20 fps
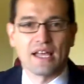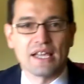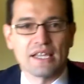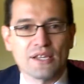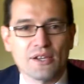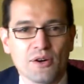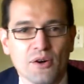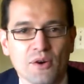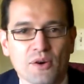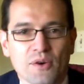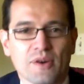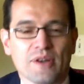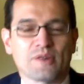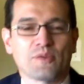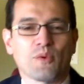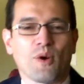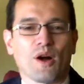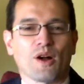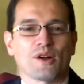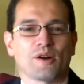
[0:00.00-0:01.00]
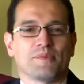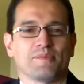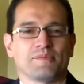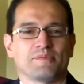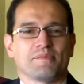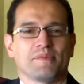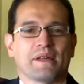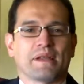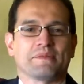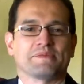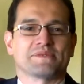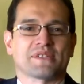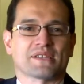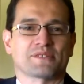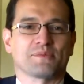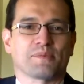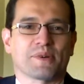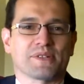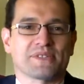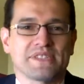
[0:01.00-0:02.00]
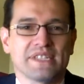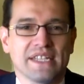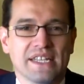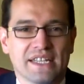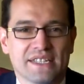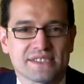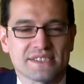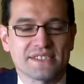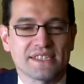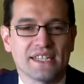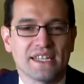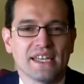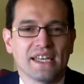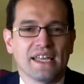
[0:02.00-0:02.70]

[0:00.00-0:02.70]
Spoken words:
Hello and welcome. My name is Dr. Martinez.